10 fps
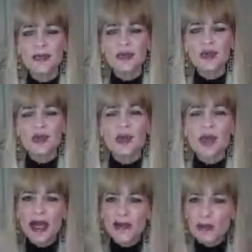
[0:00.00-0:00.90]
So
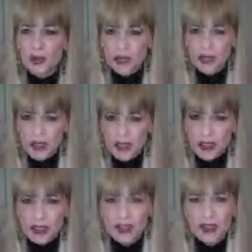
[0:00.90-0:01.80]
have them put it
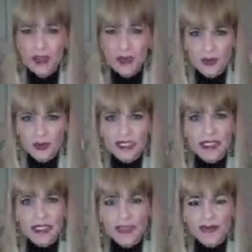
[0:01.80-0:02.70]
in for at
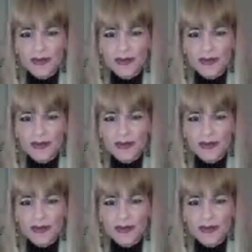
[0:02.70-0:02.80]
least